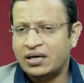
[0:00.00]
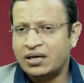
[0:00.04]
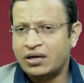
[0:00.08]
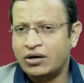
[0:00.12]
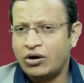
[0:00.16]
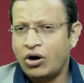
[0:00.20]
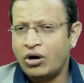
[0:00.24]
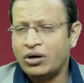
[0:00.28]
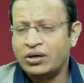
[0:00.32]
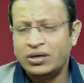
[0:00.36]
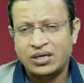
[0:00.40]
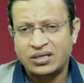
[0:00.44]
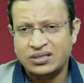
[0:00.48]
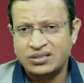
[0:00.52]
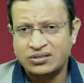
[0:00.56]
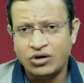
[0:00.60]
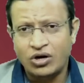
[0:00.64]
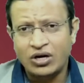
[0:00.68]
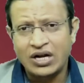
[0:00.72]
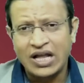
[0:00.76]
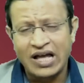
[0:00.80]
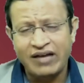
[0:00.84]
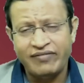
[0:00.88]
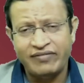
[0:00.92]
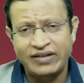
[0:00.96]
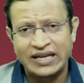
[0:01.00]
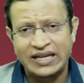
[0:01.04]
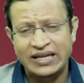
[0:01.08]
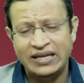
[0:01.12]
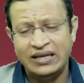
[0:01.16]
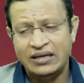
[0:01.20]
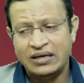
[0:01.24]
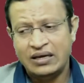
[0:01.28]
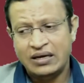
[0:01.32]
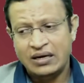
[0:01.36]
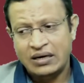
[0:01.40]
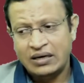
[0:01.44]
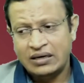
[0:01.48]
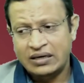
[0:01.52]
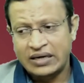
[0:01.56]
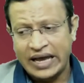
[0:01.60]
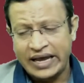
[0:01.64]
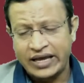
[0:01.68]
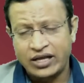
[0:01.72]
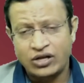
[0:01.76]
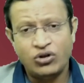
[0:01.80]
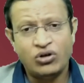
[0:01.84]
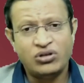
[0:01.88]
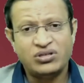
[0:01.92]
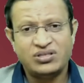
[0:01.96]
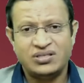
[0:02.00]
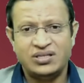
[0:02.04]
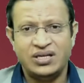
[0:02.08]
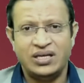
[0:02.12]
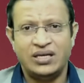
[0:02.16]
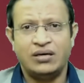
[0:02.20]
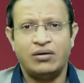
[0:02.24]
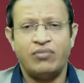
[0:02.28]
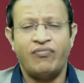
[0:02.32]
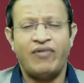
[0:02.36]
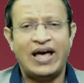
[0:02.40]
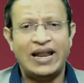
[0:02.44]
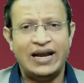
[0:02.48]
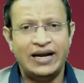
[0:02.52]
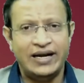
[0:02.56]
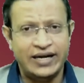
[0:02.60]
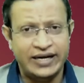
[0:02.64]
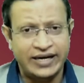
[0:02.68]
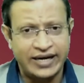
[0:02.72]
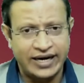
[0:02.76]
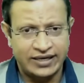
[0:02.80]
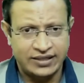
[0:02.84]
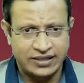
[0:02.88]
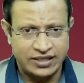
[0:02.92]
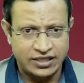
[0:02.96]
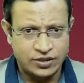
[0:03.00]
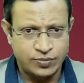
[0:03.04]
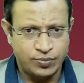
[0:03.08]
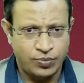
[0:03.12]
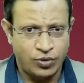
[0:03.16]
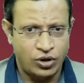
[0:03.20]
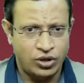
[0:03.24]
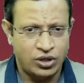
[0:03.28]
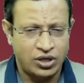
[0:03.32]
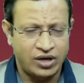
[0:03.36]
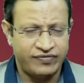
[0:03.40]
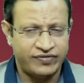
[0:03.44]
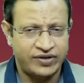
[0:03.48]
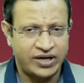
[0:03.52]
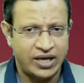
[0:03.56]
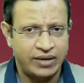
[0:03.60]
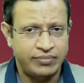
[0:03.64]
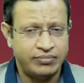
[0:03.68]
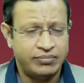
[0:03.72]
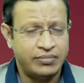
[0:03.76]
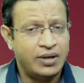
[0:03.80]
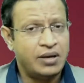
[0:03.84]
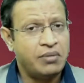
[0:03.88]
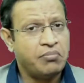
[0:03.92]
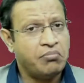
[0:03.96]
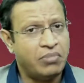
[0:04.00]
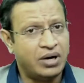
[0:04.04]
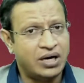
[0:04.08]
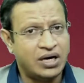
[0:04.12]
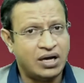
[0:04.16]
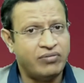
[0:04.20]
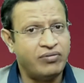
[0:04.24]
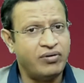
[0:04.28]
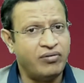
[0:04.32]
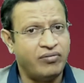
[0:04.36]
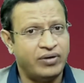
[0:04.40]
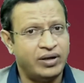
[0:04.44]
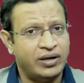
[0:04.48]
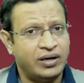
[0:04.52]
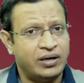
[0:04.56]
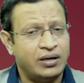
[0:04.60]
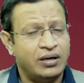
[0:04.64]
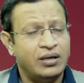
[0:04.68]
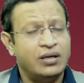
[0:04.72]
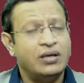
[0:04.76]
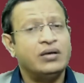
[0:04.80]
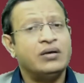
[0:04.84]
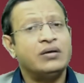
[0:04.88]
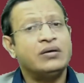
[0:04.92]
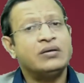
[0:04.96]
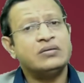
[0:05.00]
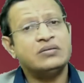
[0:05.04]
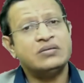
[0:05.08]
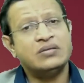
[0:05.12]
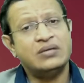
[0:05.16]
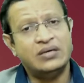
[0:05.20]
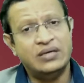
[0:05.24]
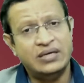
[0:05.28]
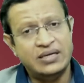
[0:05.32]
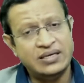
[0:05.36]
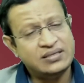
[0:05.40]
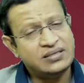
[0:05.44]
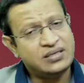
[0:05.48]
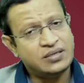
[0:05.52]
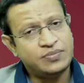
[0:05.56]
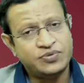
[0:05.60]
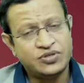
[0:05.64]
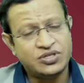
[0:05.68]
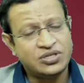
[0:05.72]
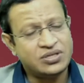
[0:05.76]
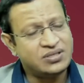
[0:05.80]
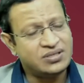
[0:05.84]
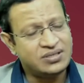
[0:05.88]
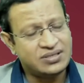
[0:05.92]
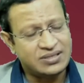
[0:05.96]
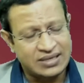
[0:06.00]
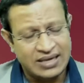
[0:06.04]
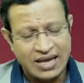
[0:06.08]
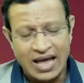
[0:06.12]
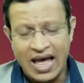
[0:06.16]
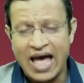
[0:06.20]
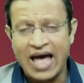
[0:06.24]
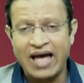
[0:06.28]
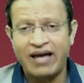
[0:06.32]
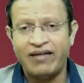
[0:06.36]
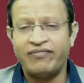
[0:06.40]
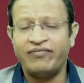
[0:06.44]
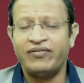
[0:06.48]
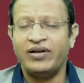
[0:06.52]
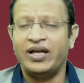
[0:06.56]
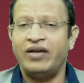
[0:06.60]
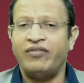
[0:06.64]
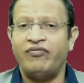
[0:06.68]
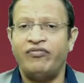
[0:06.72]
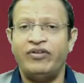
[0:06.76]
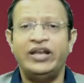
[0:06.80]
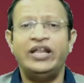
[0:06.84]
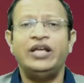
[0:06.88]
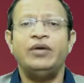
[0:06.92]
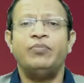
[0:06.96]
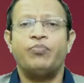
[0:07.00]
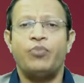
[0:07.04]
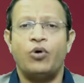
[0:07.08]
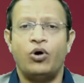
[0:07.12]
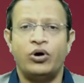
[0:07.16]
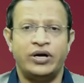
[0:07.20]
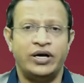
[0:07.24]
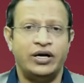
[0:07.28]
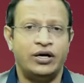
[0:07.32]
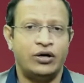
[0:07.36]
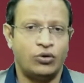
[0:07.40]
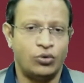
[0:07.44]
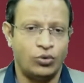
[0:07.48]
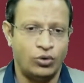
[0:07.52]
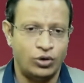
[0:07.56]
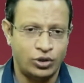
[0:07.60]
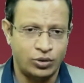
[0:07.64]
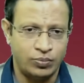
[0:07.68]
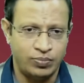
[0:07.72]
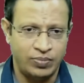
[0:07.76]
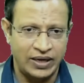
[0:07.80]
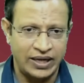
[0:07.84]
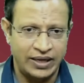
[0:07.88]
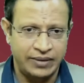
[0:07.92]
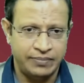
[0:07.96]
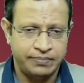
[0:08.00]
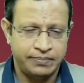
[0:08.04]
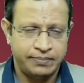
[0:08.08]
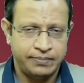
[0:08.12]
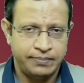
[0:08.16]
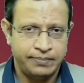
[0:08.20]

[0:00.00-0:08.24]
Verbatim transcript: are not does not have any diagnostic validity at this point of time. But however, the deceptions have a very important role to play.